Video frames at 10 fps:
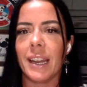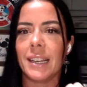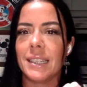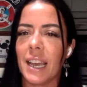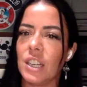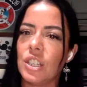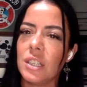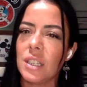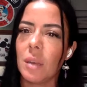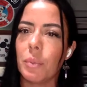an
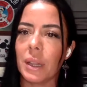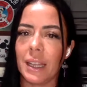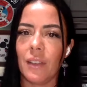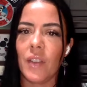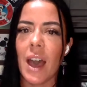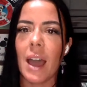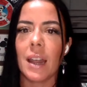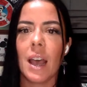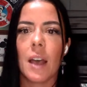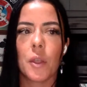intention to believe
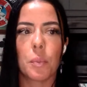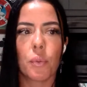that,